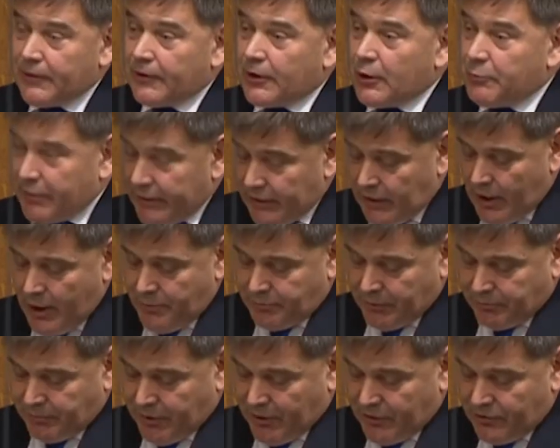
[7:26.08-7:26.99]
The bill I
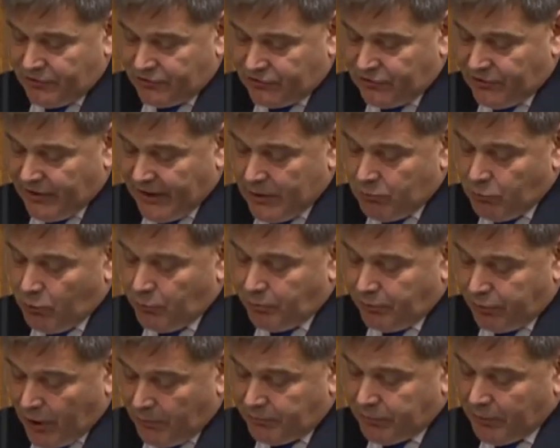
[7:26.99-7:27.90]
propose today will
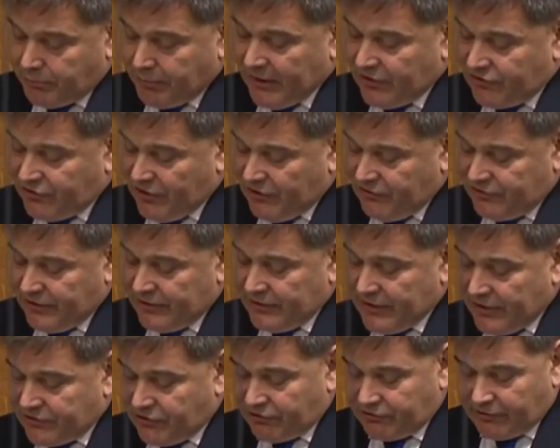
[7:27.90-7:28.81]
prop up existing
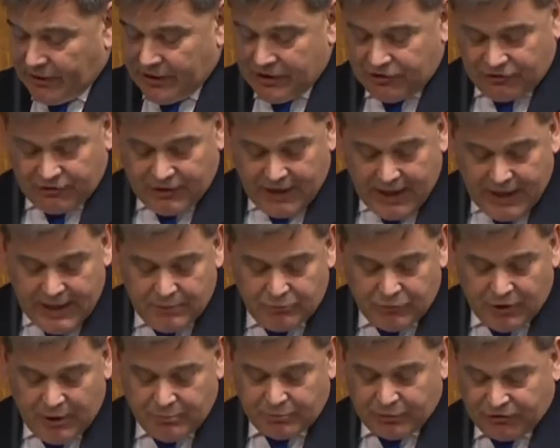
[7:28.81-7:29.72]
legislation
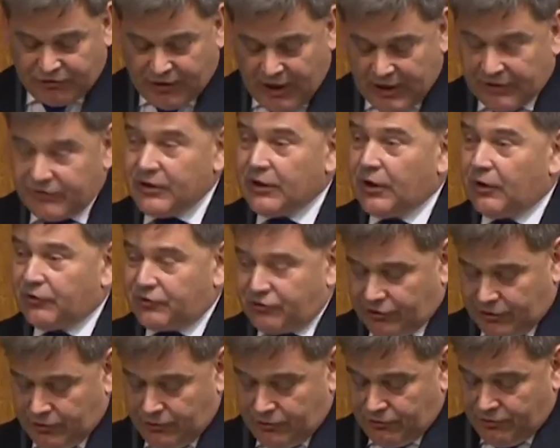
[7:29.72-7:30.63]
aimed at protecting our
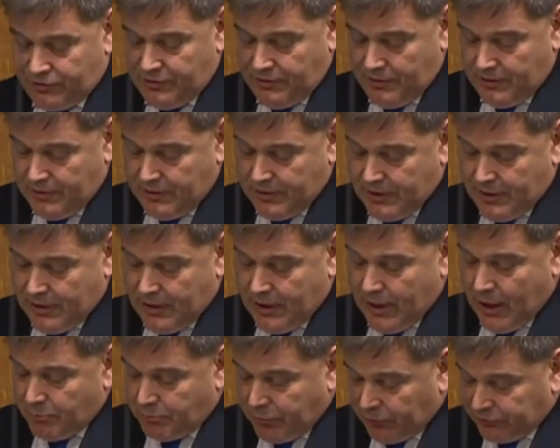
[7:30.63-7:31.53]
children
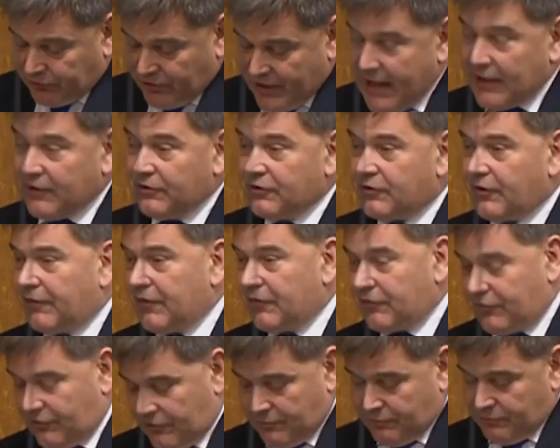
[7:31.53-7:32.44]
and put an end to
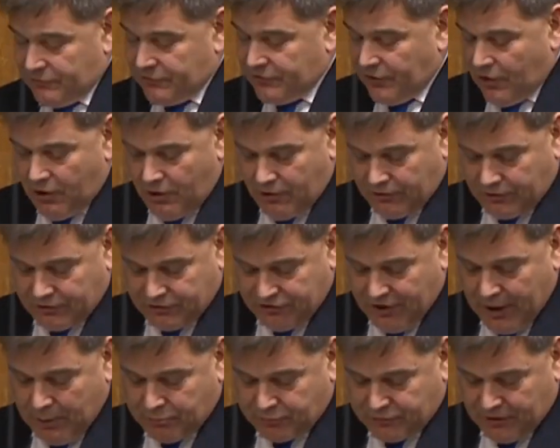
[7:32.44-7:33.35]
this dark
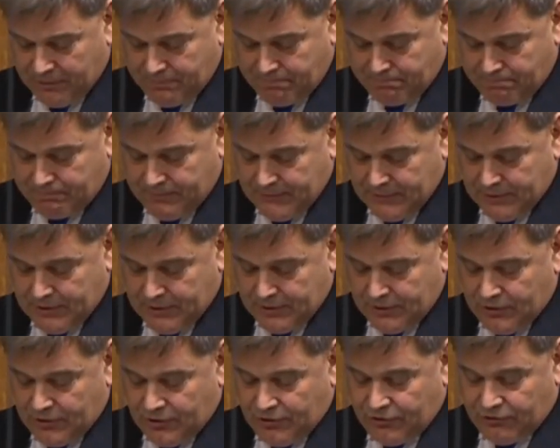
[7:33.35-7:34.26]
chapter.
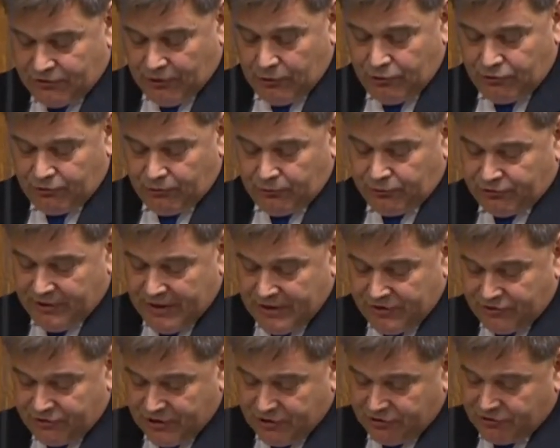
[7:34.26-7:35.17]
Social
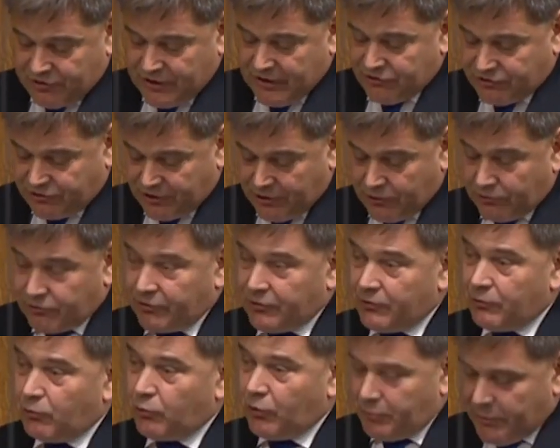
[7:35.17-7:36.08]
transition in
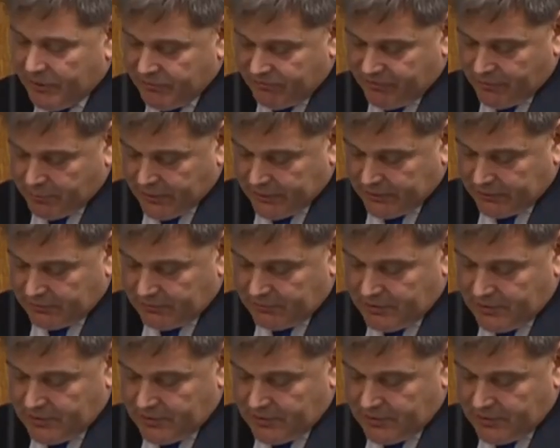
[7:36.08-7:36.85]
children will be forbidden.